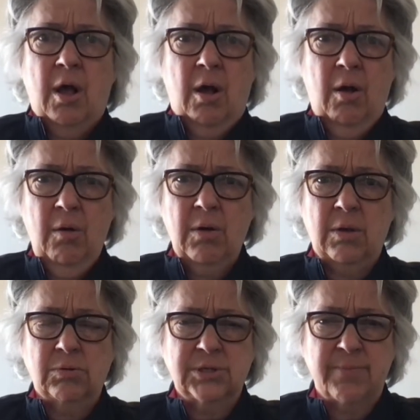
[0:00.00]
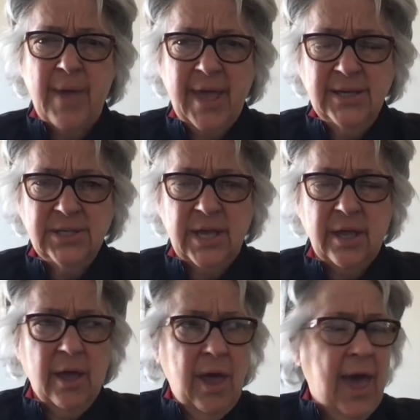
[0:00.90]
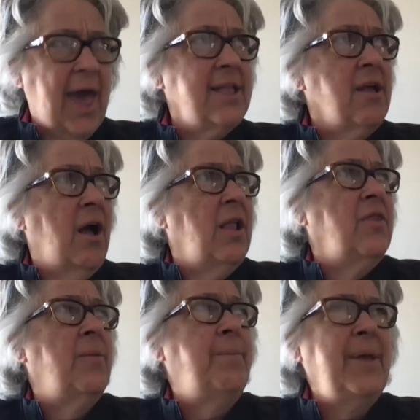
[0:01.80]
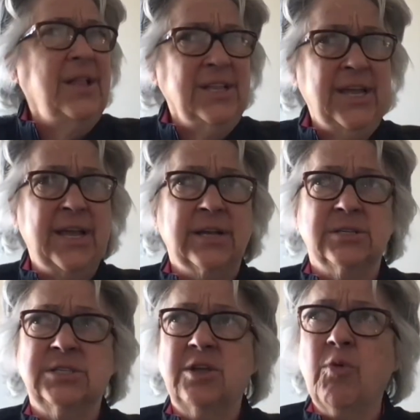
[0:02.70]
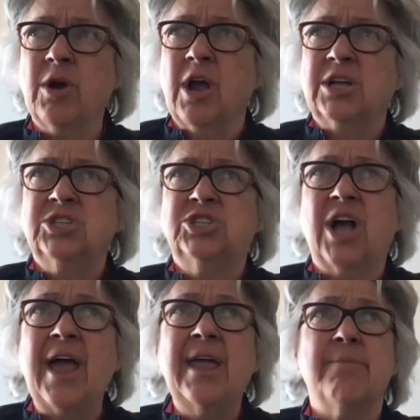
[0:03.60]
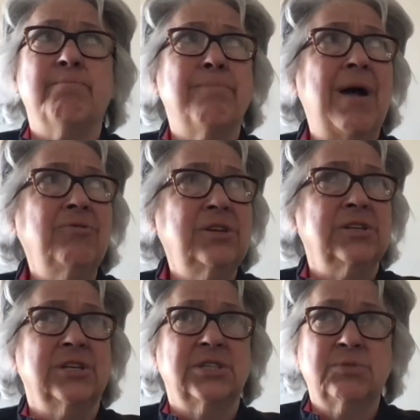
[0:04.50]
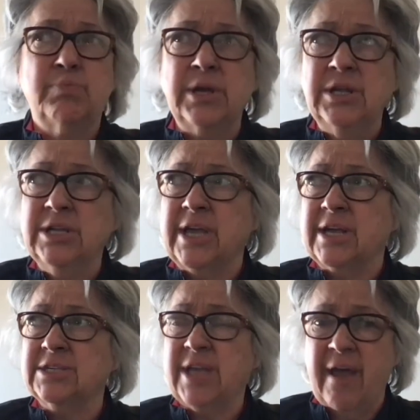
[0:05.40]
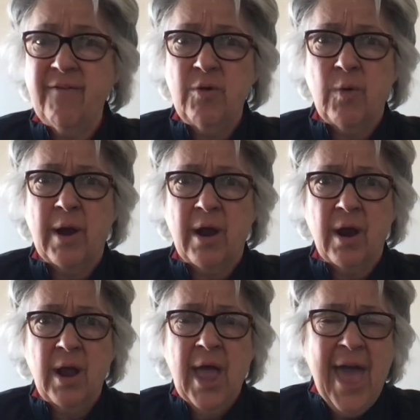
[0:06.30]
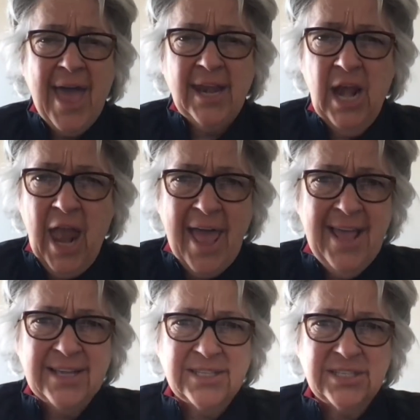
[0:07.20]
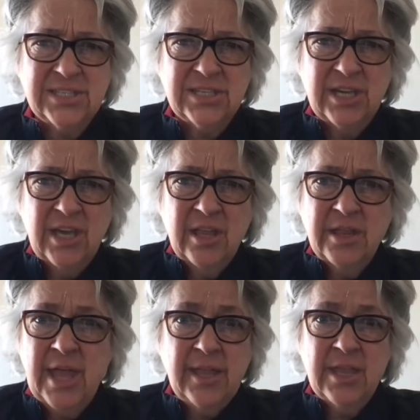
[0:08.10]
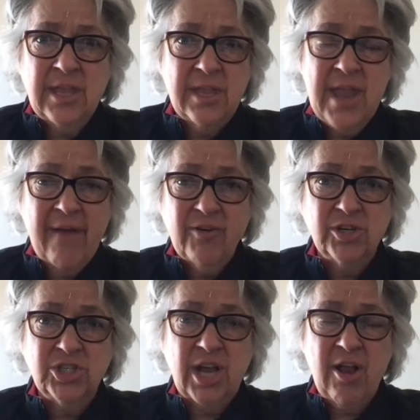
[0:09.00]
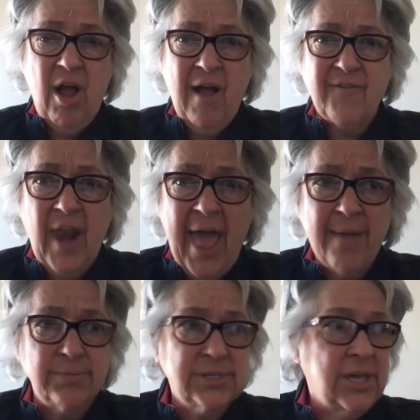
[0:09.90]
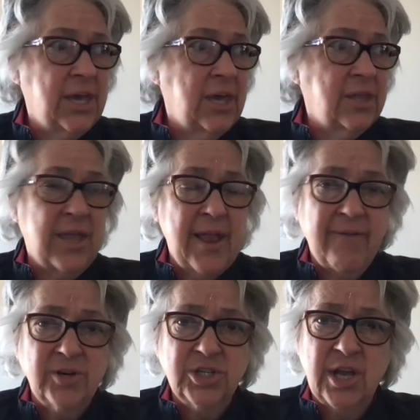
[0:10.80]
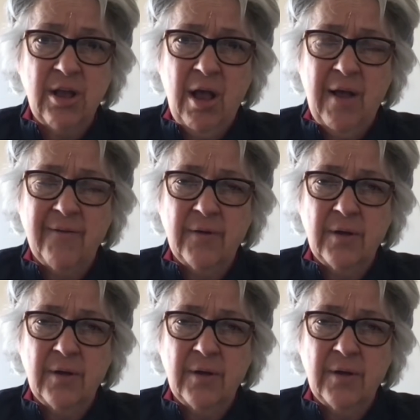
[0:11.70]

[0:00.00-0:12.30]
Oh, it was amazing. And the buildings, there were giant mountainous buildings everywhere, and lights that never shut off, lamps that never shut off